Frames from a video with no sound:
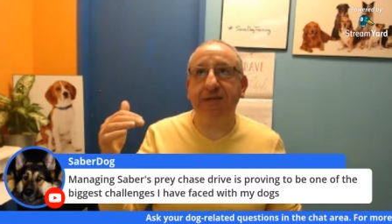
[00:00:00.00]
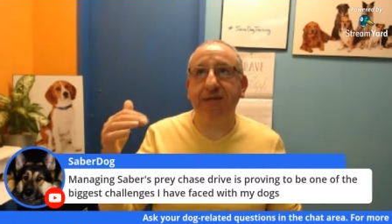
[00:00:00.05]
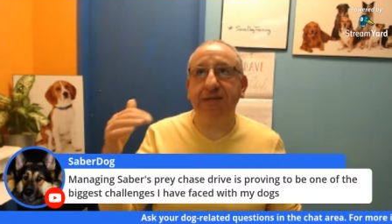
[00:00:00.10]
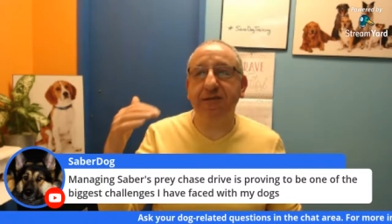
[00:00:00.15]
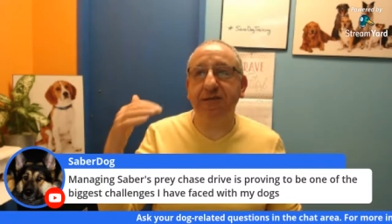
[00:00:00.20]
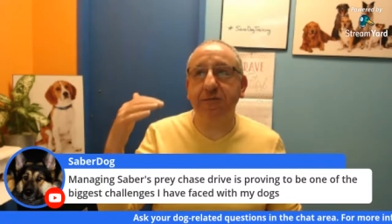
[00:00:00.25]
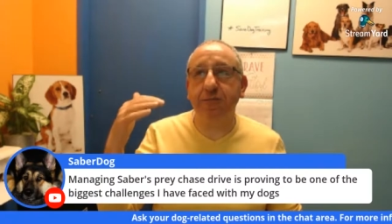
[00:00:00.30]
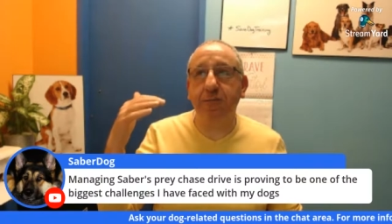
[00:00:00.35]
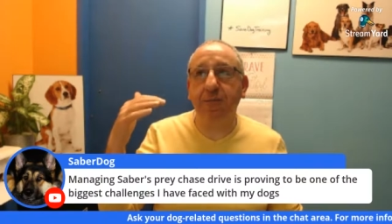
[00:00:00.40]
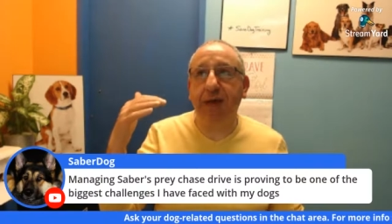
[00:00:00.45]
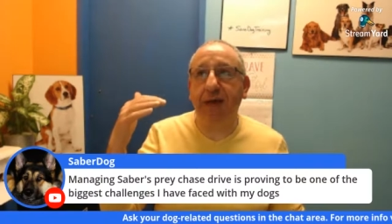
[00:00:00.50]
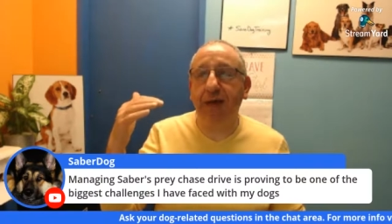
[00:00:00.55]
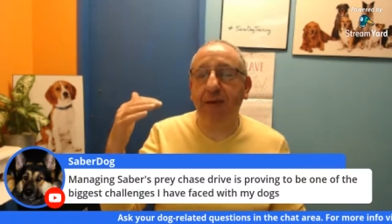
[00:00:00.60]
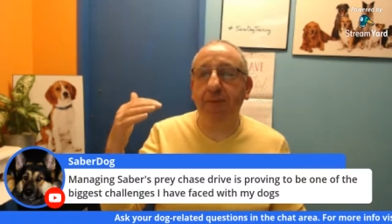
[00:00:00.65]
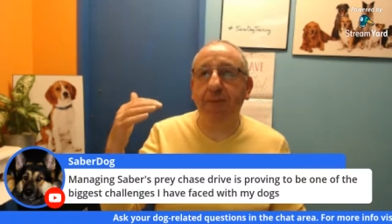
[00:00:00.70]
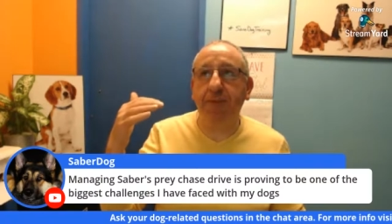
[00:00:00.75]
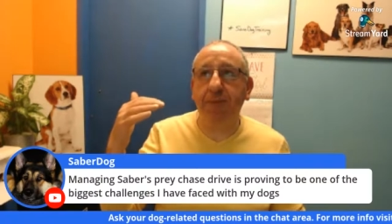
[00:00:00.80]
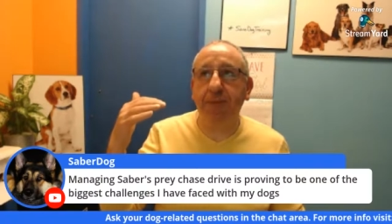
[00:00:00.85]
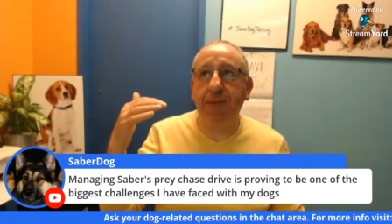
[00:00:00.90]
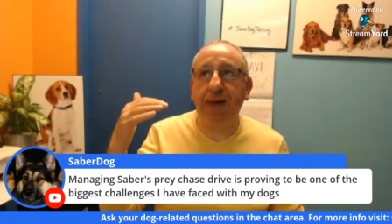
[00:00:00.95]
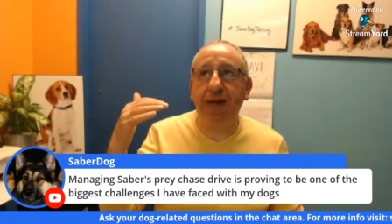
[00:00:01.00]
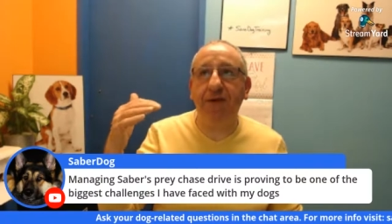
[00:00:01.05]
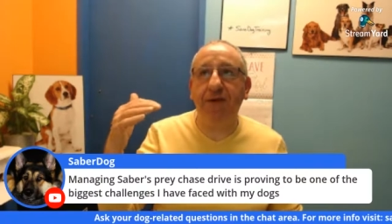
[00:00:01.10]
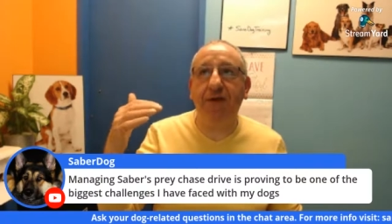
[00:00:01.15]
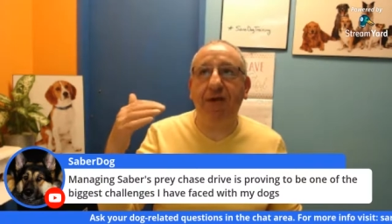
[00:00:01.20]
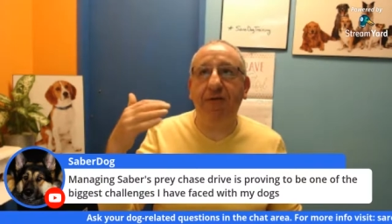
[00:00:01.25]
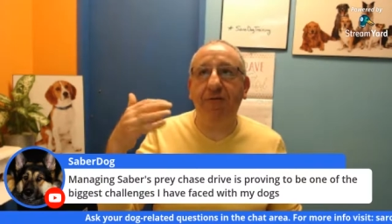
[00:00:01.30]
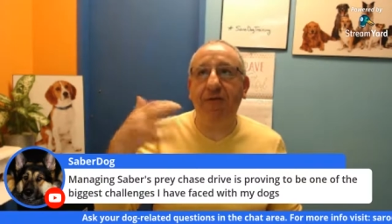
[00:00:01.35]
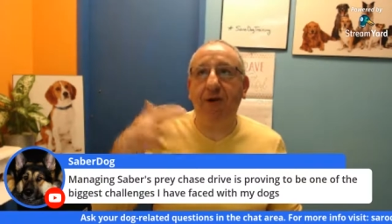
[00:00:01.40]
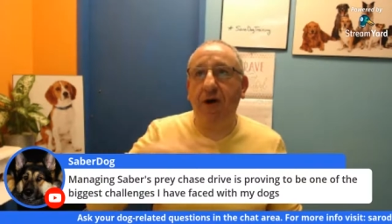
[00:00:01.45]
It's ma-
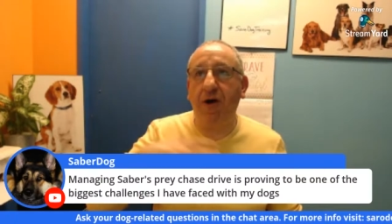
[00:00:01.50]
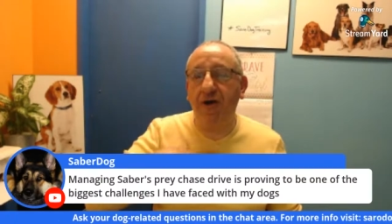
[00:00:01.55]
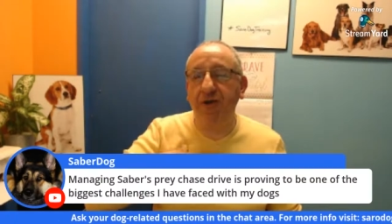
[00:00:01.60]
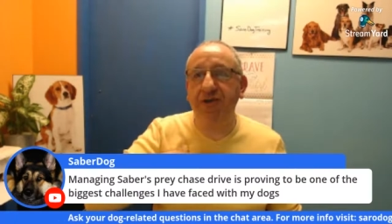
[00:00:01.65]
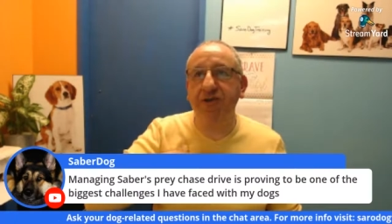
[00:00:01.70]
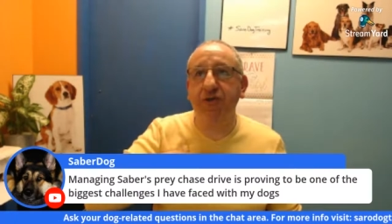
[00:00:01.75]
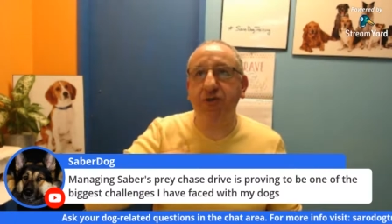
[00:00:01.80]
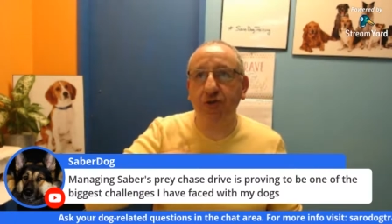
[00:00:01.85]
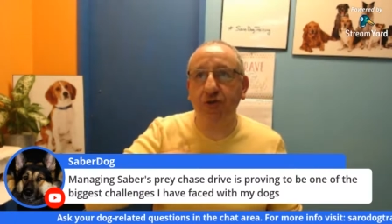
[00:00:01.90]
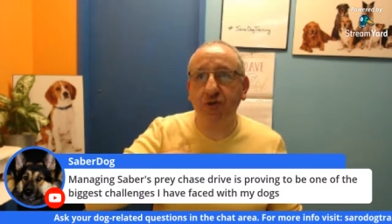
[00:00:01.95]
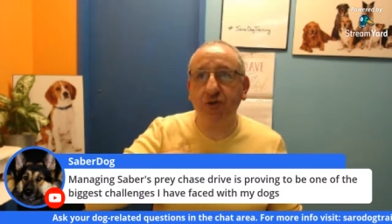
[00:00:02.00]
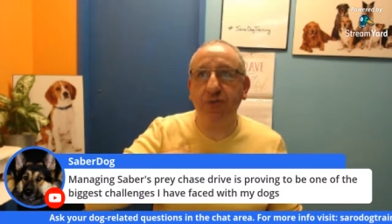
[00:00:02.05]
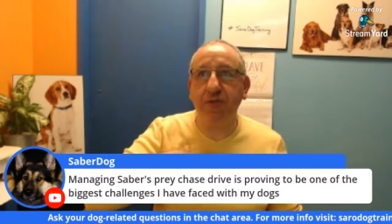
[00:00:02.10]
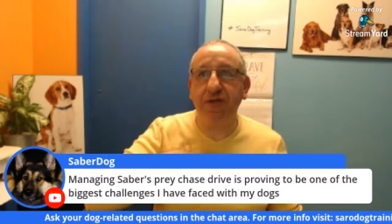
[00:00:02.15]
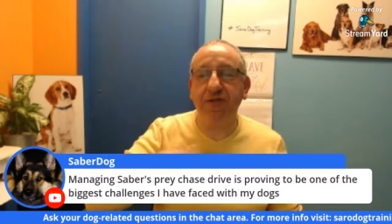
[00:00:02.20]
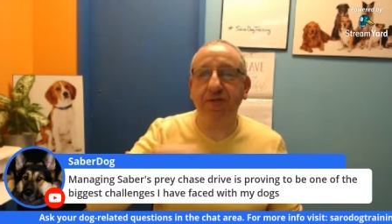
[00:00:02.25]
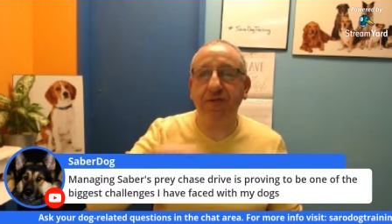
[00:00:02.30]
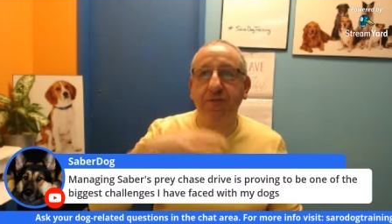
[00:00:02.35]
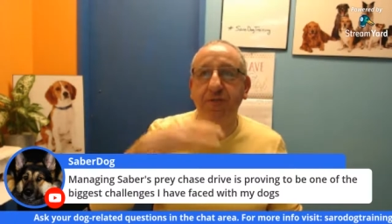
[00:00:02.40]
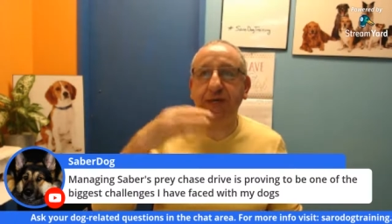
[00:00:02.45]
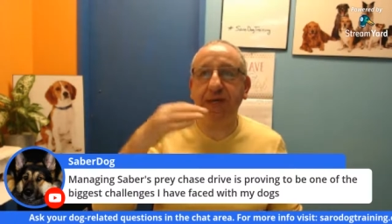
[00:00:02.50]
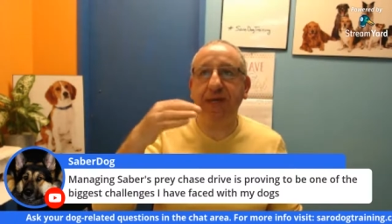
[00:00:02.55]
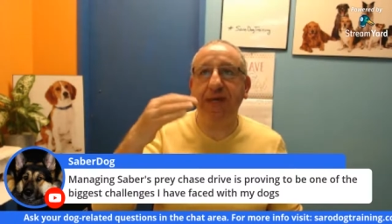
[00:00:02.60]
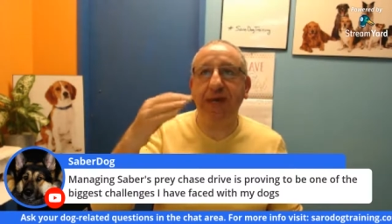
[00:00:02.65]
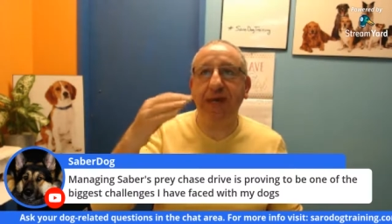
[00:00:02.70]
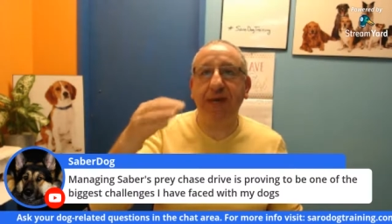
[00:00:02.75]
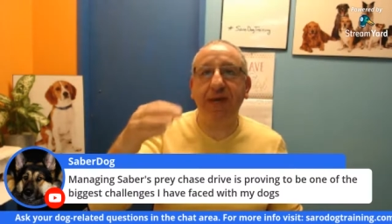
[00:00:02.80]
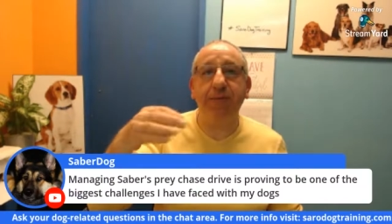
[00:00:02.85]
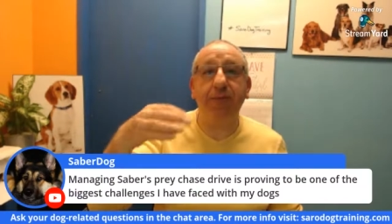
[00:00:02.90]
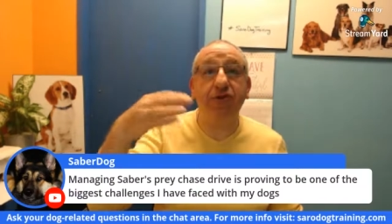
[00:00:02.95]
matter of us humans
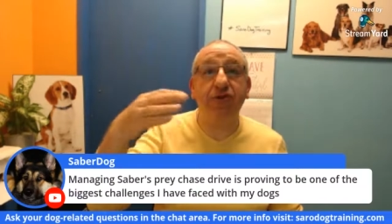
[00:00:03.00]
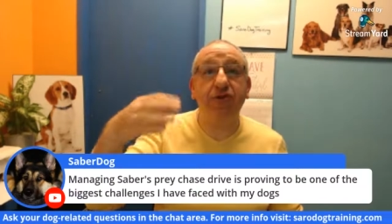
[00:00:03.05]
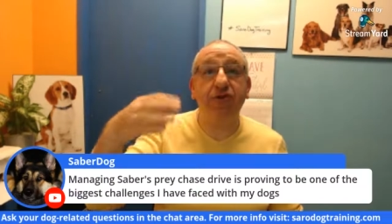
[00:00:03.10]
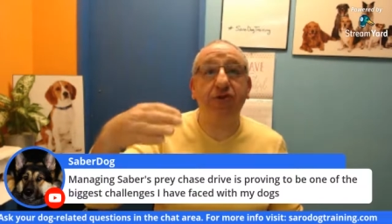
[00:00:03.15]
being able